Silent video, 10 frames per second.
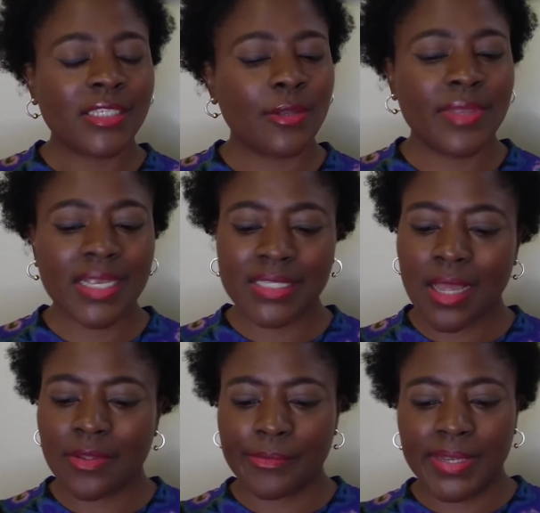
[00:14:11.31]
So
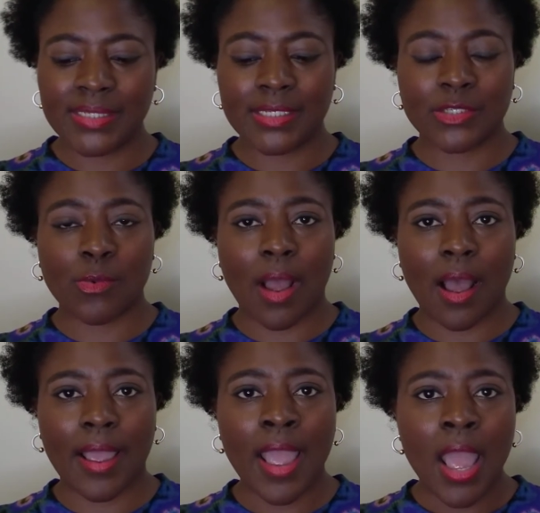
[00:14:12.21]
these are the reasons
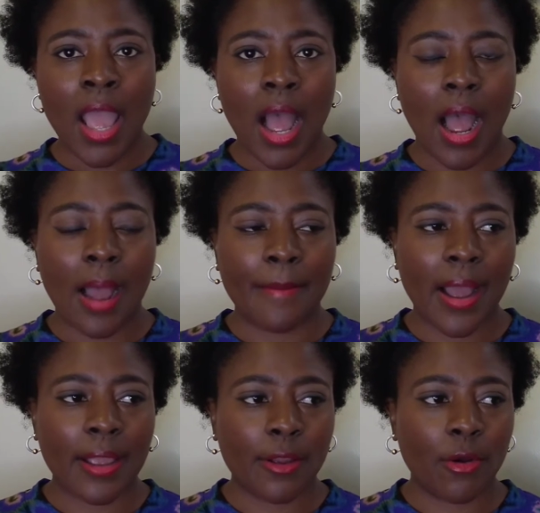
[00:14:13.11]
why um,
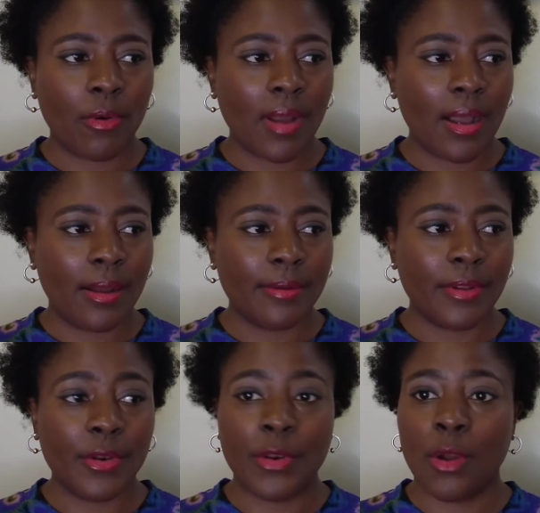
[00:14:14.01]
I go uh,
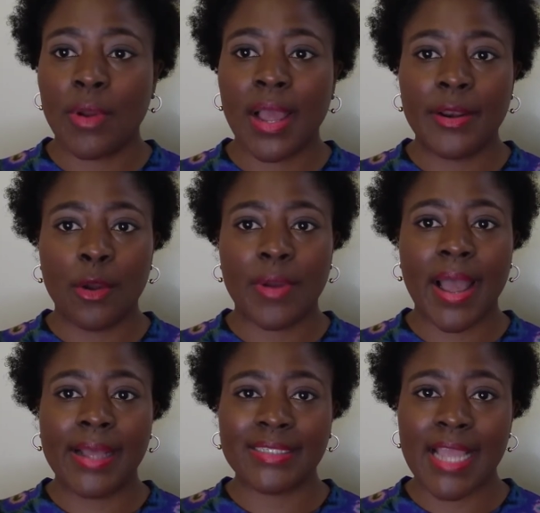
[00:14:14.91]
no, no
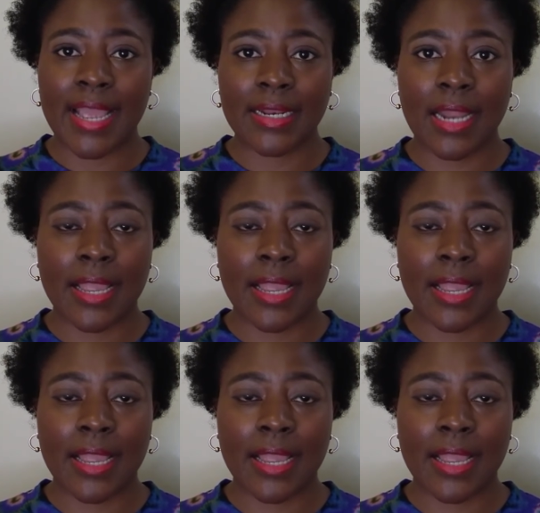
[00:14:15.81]
contact.